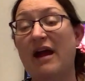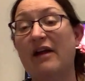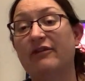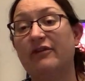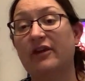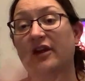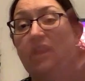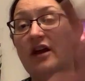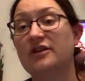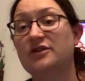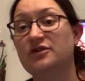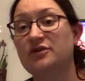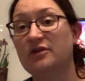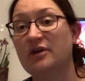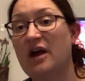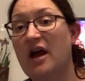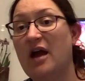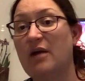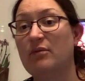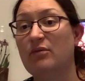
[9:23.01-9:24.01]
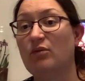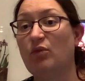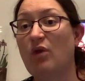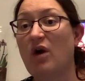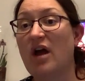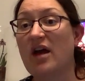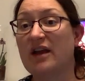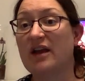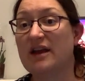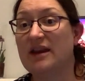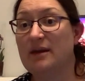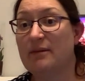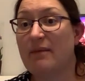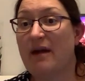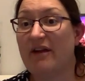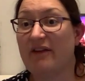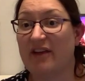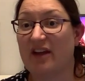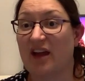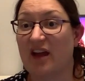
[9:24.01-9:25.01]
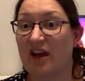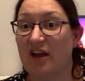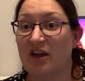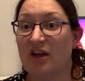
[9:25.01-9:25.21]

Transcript: Africa to work in America,